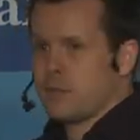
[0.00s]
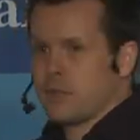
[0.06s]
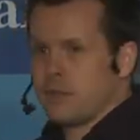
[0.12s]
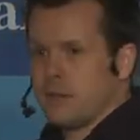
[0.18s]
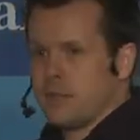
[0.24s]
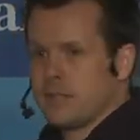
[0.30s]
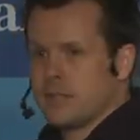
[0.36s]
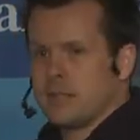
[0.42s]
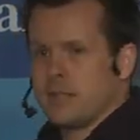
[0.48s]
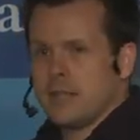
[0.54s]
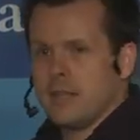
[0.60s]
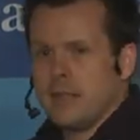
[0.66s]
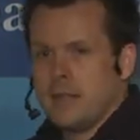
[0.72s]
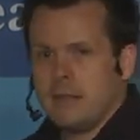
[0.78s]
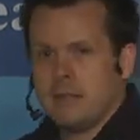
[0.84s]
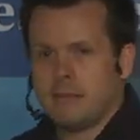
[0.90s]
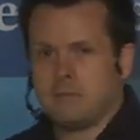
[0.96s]
was Chris,
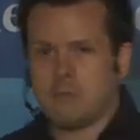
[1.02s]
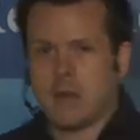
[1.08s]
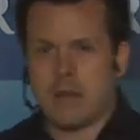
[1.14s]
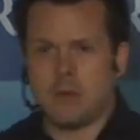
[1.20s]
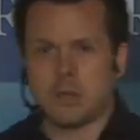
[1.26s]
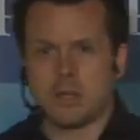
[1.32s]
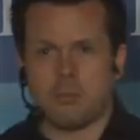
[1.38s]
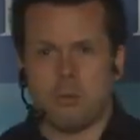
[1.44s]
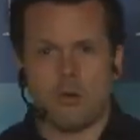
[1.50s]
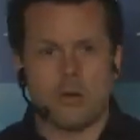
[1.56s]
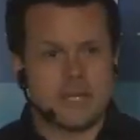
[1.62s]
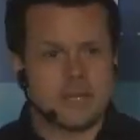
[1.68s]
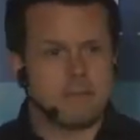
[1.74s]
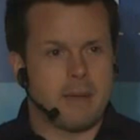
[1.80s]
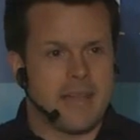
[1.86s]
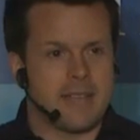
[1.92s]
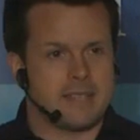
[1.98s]
it uh, was a points
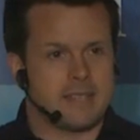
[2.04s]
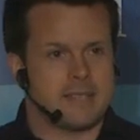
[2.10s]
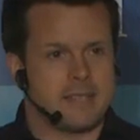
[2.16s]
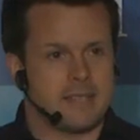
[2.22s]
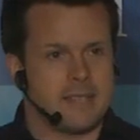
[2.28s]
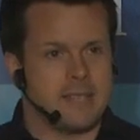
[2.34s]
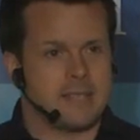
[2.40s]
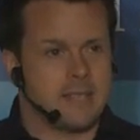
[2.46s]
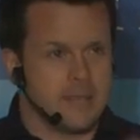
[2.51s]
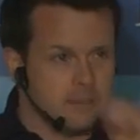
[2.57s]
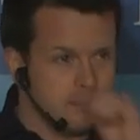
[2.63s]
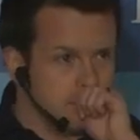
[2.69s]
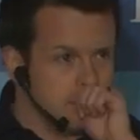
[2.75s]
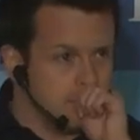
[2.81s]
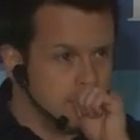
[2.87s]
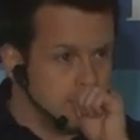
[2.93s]
based system